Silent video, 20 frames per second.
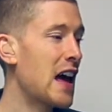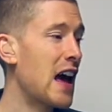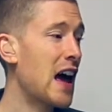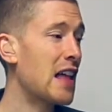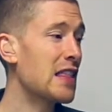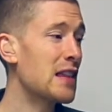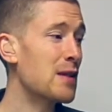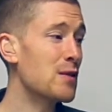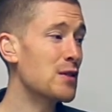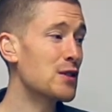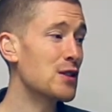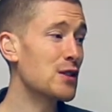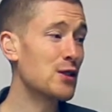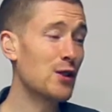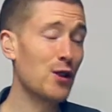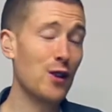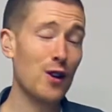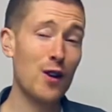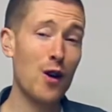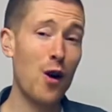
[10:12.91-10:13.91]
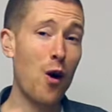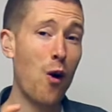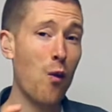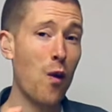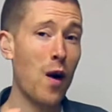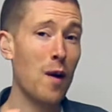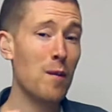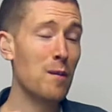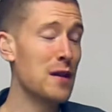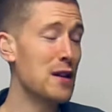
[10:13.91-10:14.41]
and then we've just got a
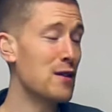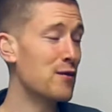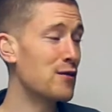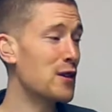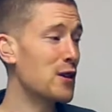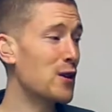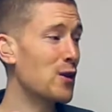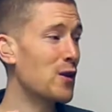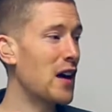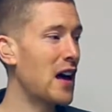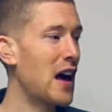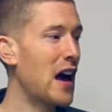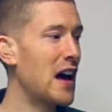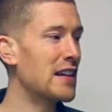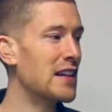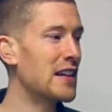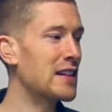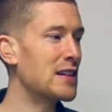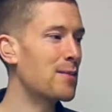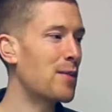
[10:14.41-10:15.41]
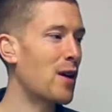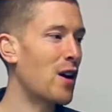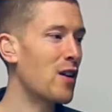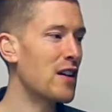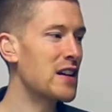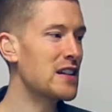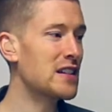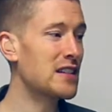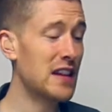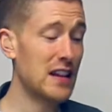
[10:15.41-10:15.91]
1-beat fill at the end of bar
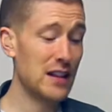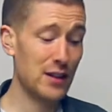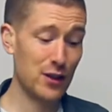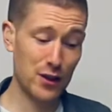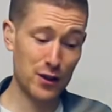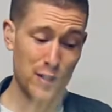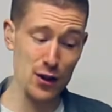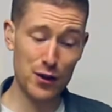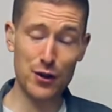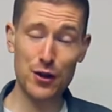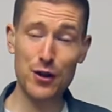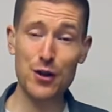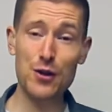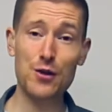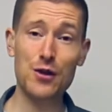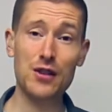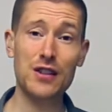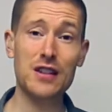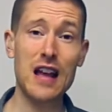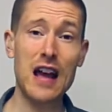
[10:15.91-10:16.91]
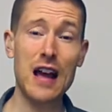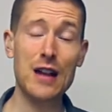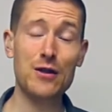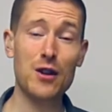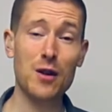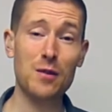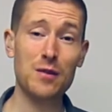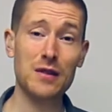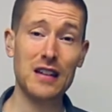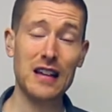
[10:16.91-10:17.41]
18, just those 2 snare
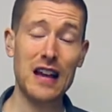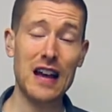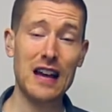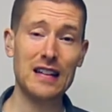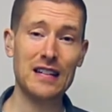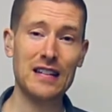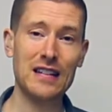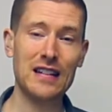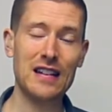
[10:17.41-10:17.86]
drums again.